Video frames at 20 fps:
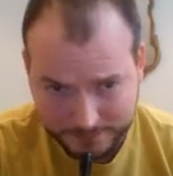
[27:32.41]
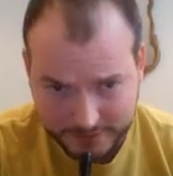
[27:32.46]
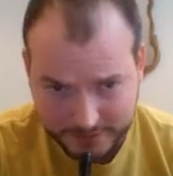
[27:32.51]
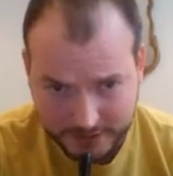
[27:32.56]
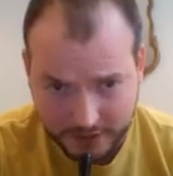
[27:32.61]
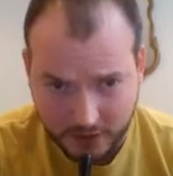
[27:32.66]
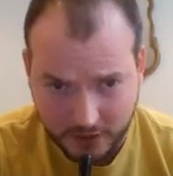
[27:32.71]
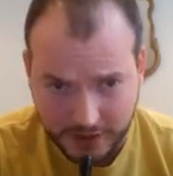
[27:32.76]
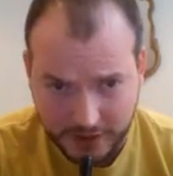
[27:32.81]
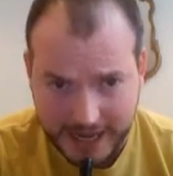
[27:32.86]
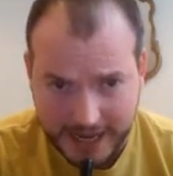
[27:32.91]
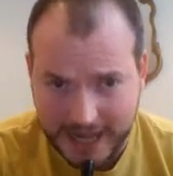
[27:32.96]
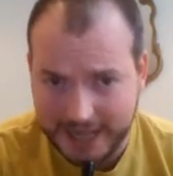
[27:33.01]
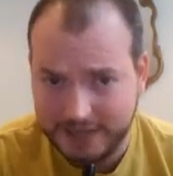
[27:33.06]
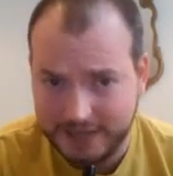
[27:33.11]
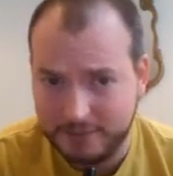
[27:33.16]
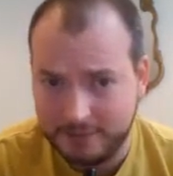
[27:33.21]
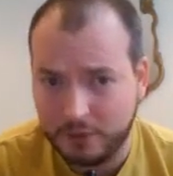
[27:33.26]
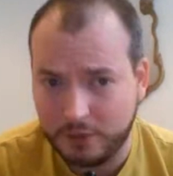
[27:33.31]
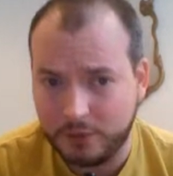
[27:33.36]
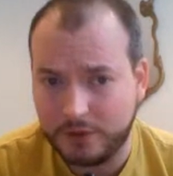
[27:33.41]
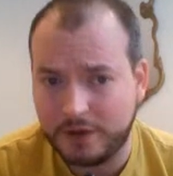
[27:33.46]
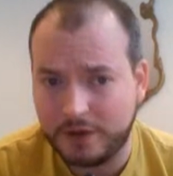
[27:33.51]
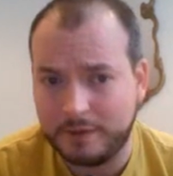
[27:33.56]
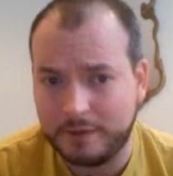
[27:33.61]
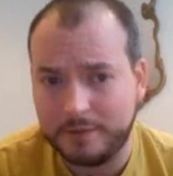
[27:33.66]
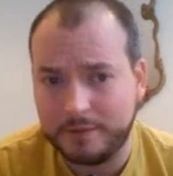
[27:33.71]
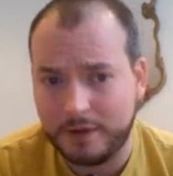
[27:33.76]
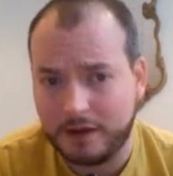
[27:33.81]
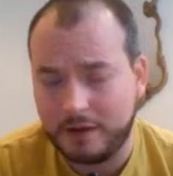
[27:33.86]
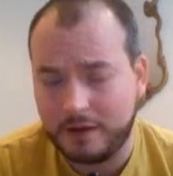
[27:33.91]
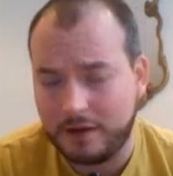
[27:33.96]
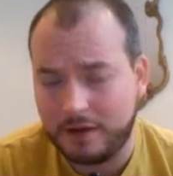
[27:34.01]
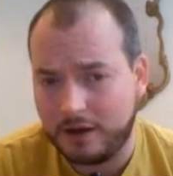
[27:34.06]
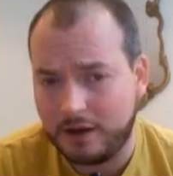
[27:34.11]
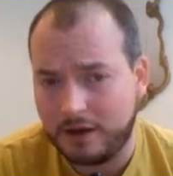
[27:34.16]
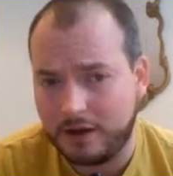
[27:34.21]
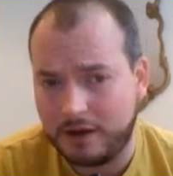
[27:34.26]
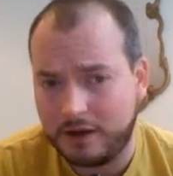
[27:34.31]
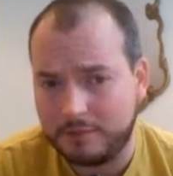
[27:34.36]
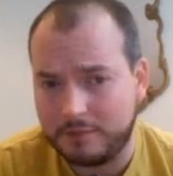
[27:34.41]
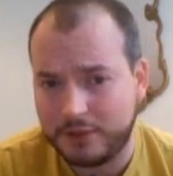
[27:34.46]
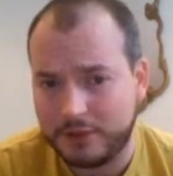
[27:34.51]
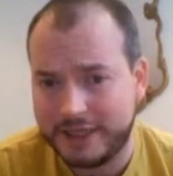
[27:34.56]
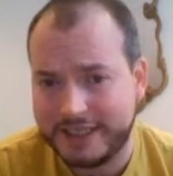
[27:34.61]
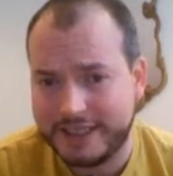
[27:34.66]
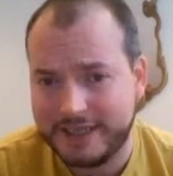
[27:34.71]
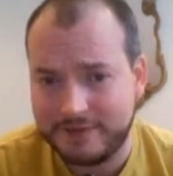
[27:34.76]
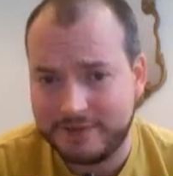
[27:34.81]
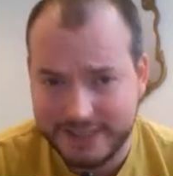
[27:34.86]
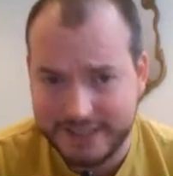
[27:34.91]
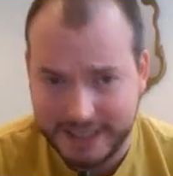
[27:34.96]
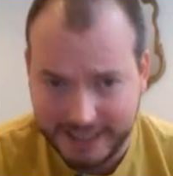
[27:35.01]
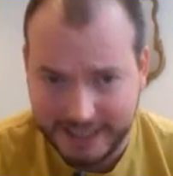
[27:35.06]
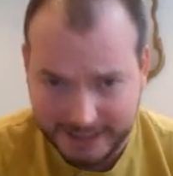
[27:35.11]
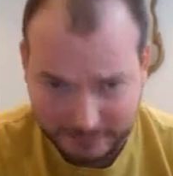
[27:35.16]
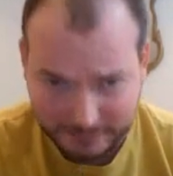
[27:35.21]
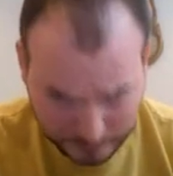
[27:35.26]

The knight and the pawn are pretty devastating.